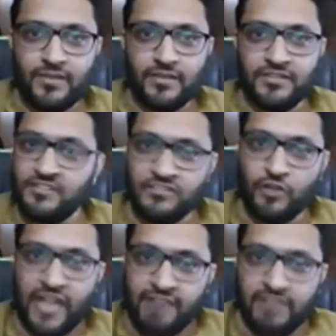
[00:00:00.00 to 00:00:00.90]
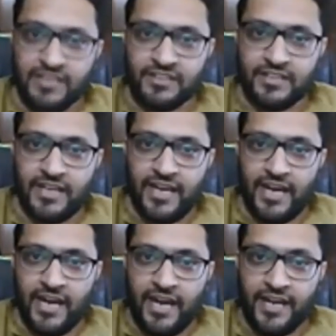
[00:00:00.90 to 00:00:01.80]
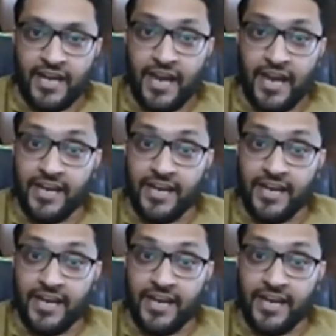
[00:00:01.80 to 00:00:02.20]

This is what I have learned. And I,